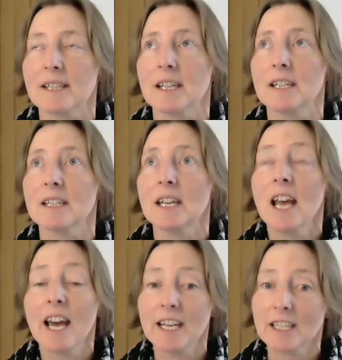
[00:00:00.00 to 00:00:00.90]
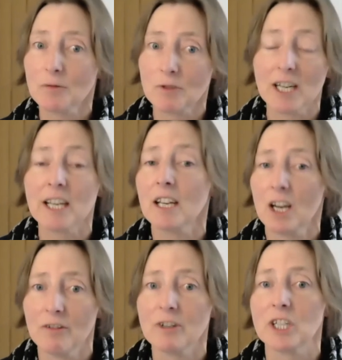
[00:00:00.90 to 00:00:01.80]
And it's really
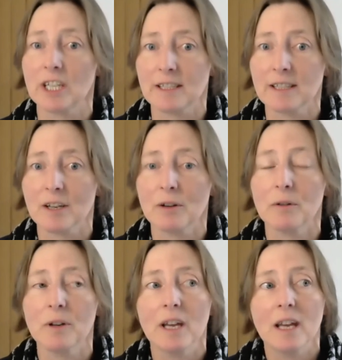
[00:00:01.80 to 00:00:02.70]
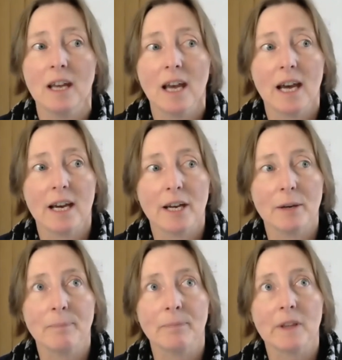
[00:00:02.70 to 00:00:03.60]
encouraging. So
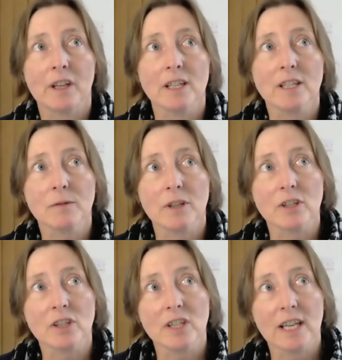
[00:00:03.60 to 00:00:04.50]
there's